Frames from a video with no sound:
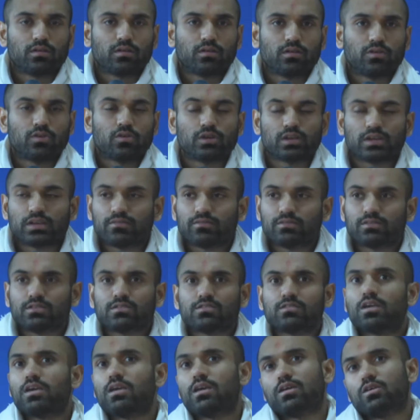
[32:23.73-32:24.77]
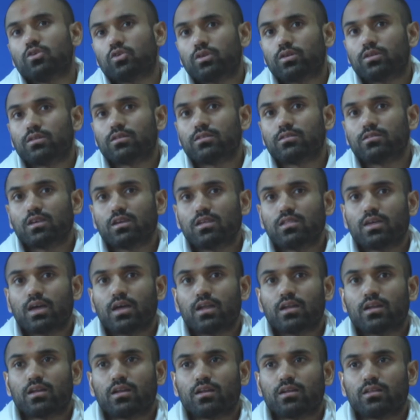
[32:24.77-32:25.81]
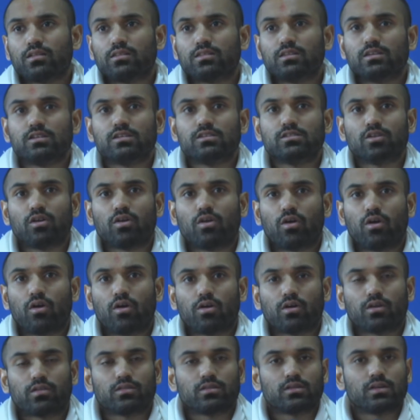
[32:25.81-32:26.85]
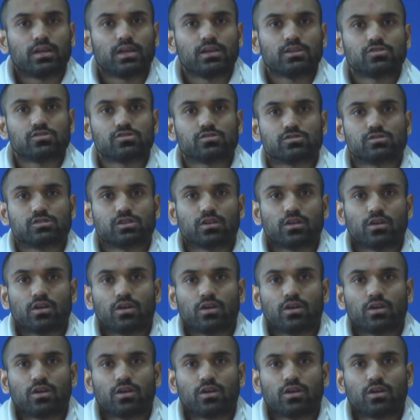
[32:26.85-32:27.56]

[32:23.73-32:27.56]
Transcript: You can say that these are the natures